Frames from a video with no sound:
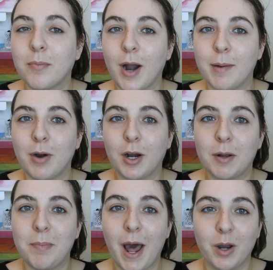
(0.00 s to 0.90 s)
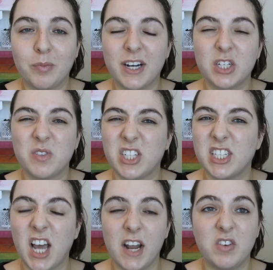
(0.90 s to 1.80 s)
Primark paddle brush, which
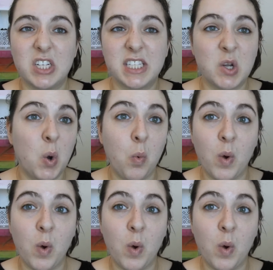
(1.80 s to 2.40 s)
is kind of just